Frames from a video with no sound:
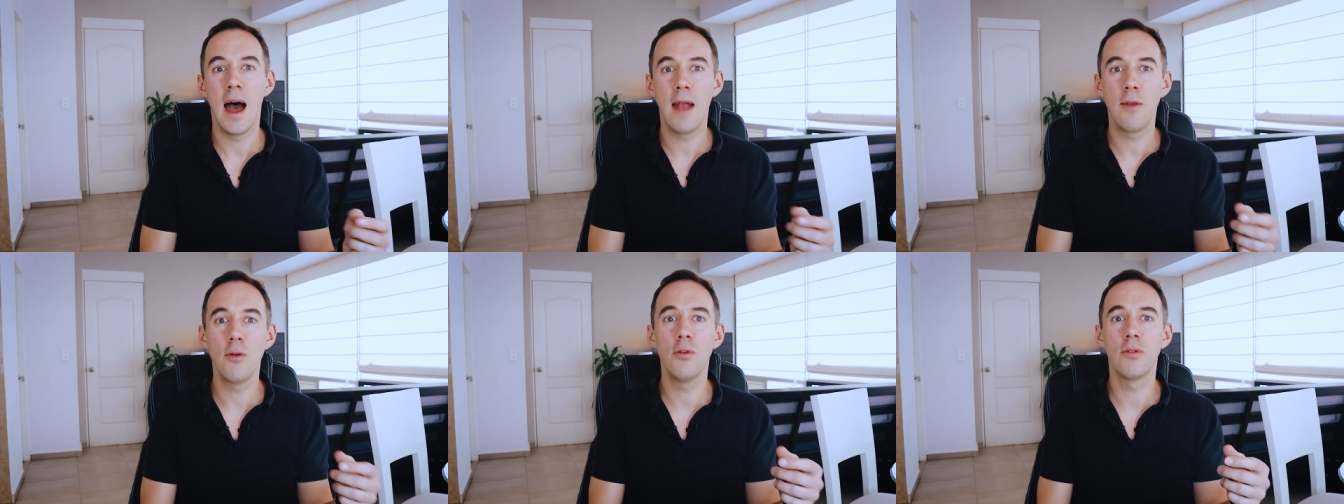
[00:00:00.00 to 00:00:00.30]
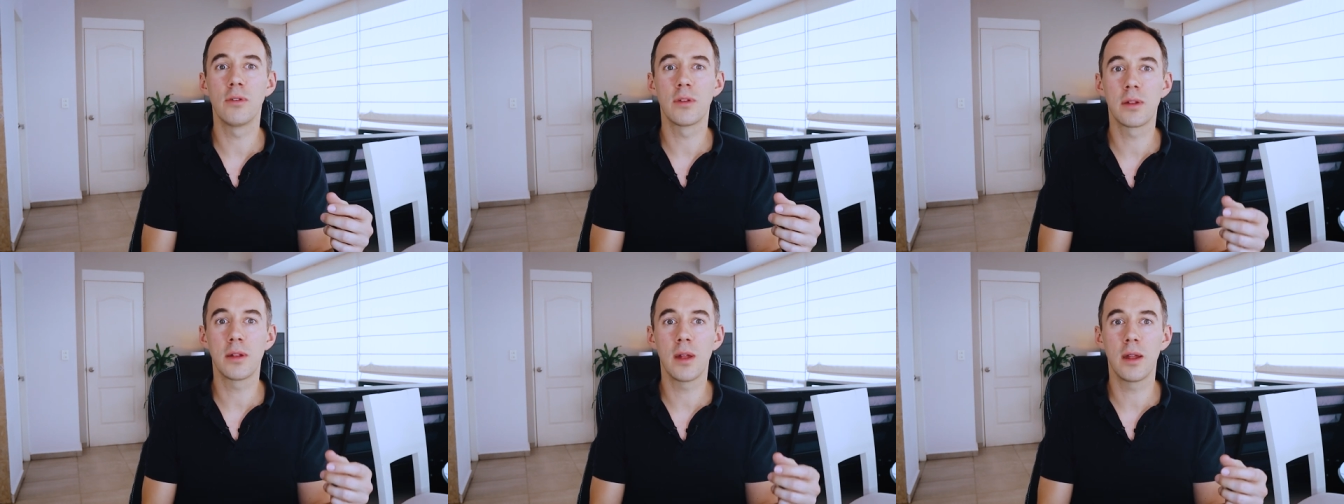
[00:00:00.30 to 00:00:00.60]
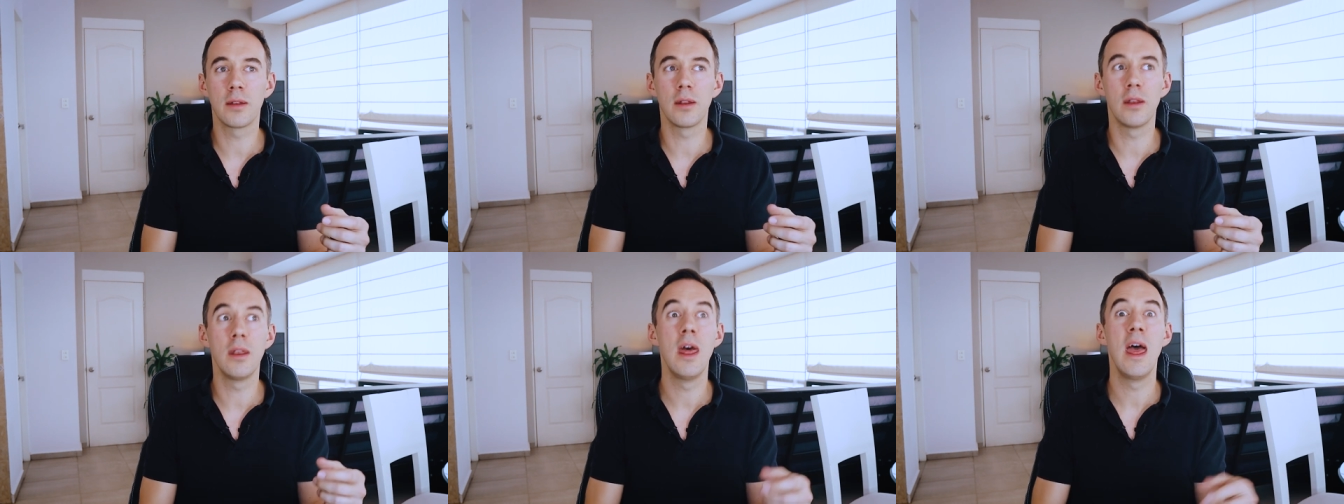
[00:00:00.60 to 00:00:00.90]
And all of a
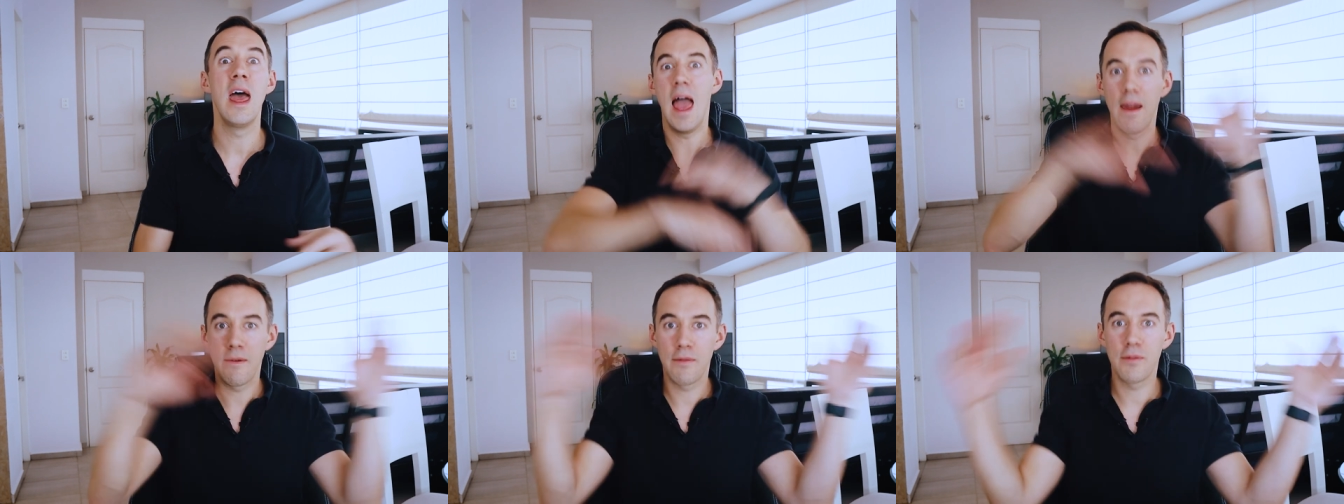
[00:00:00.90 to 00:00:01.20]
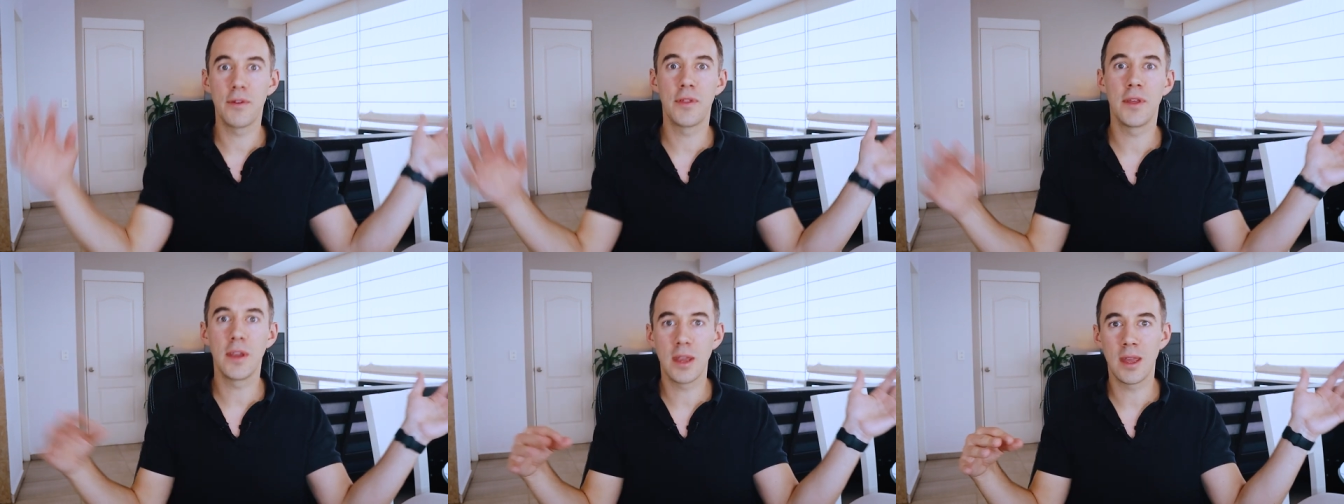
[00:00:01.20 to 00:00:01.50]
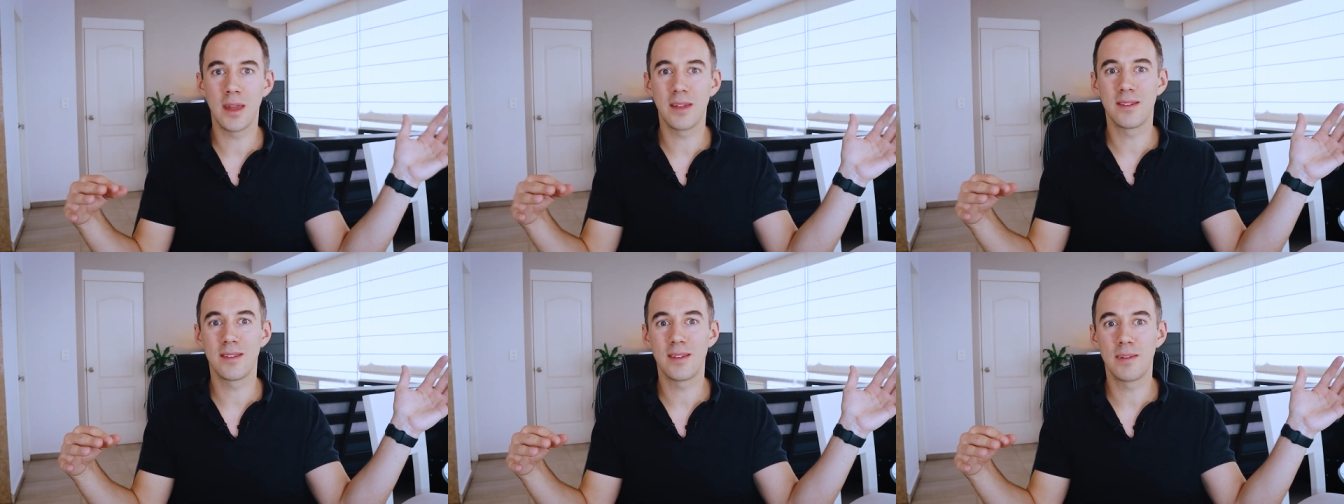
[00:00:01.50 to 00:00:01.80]
sudden, everything
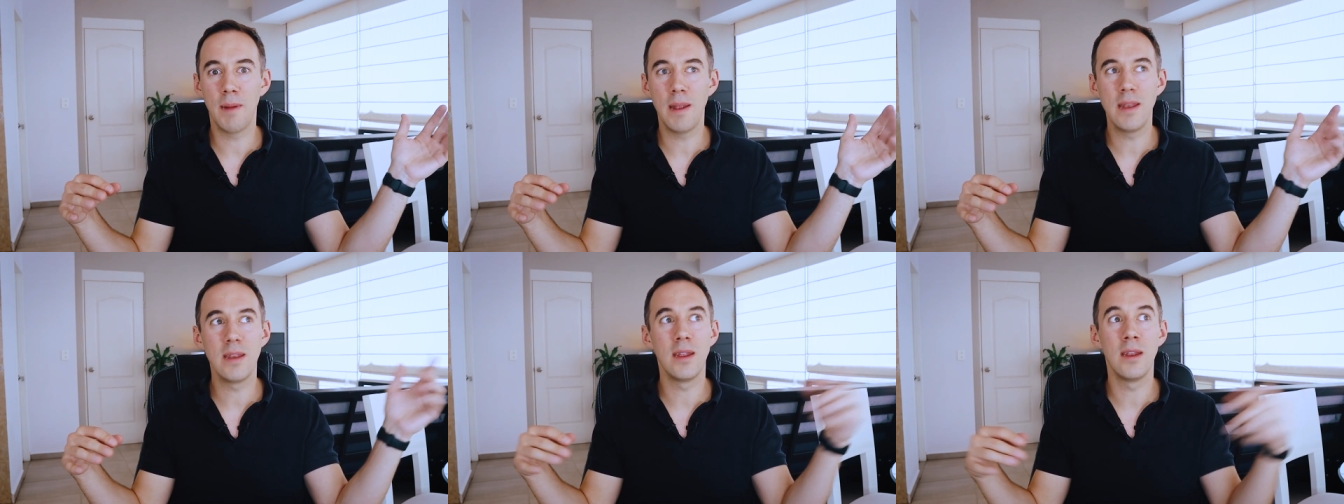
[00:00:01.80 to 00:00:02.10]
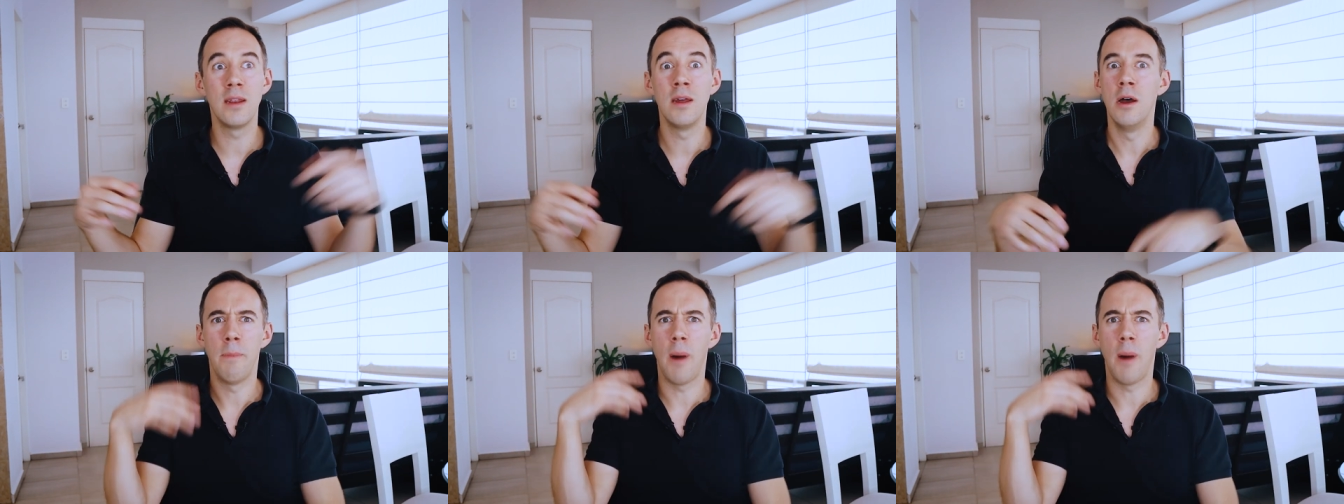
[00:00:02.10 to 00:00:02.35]
gets suspended